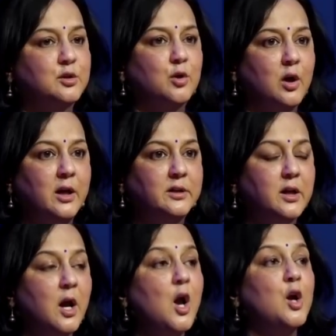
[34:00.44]
just
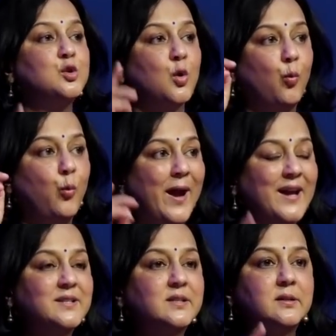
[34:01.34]
toilets. So
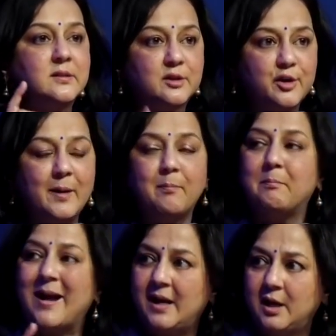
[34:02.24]
waste
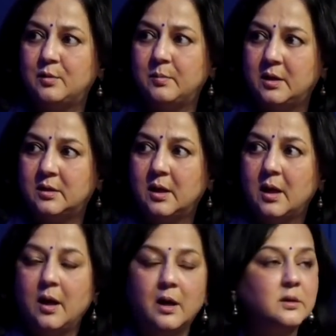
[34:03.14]
stream management
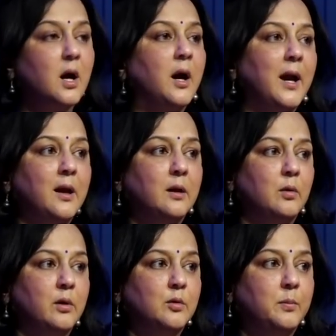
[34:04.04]
is again
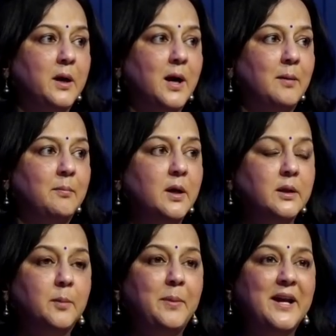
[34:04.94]
going to
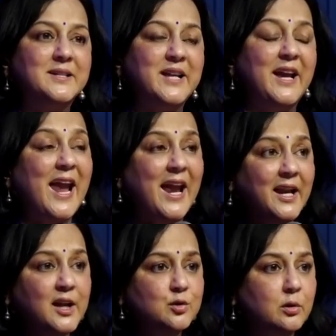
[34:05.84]
become the biggest thing.
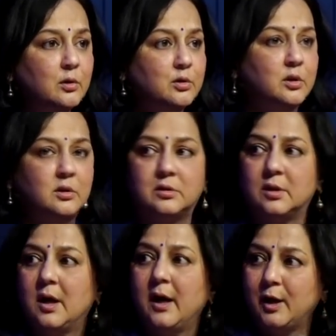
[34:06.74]
Any solutions
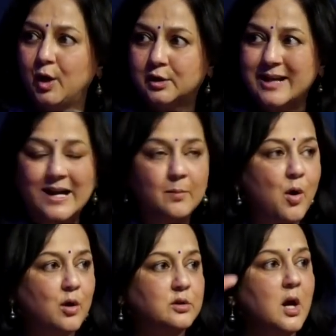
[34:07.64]
in your
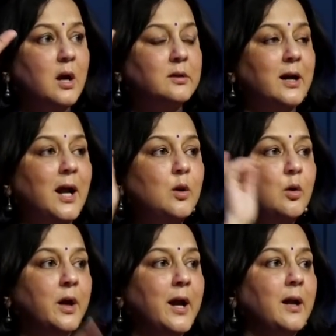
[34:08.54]
sandbox that are
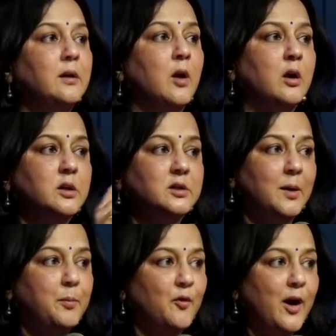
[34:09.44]
looking not just
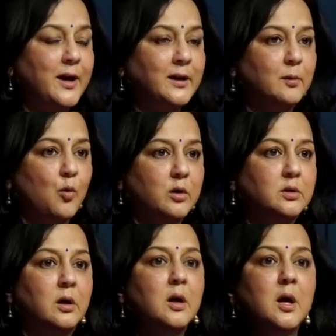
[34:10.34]
at providing the
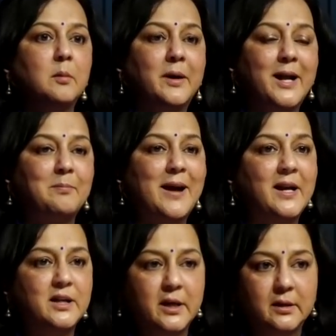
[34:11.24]
water, but at
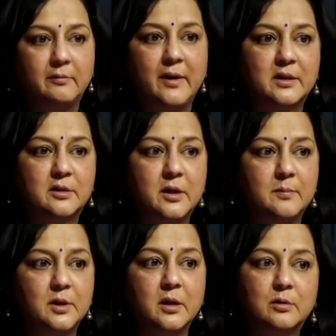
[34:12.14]
managing the waste
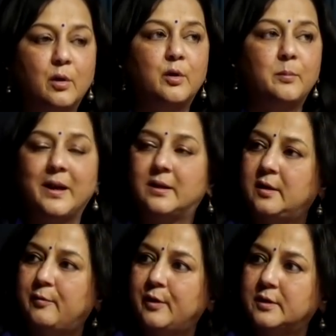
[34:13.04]
streams is going to make the
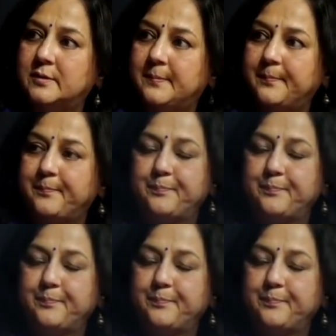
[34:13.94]
difference.